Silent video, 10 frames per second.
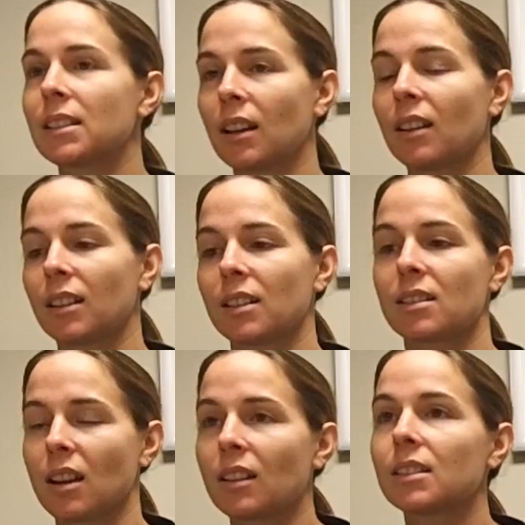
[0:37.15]
uh, a
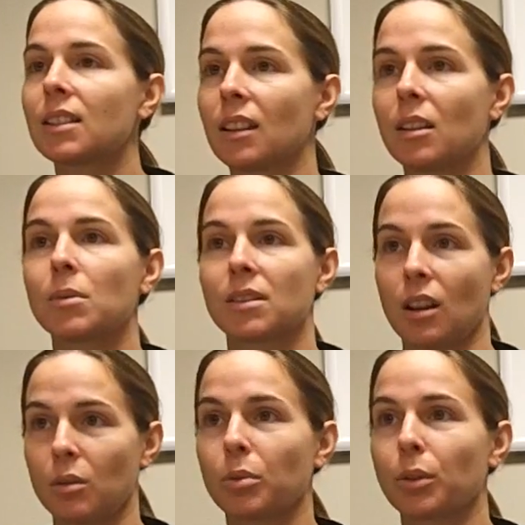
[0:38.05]
solid team, a
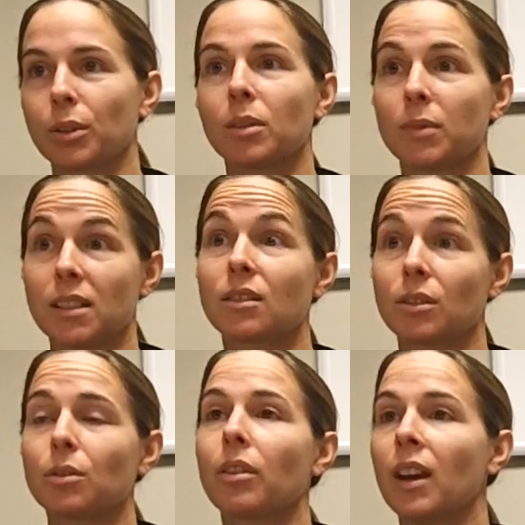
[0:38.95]
solid program like
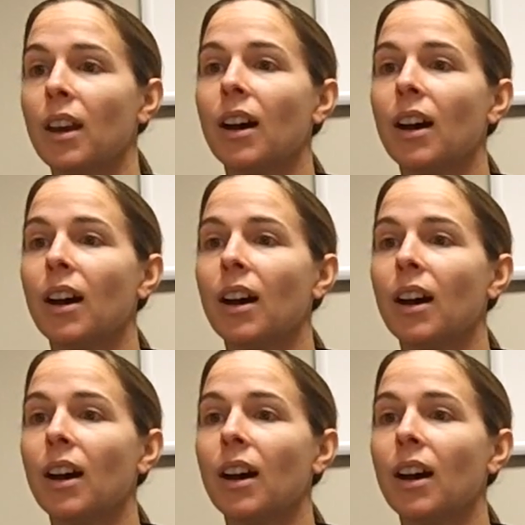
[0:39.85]
Duluth,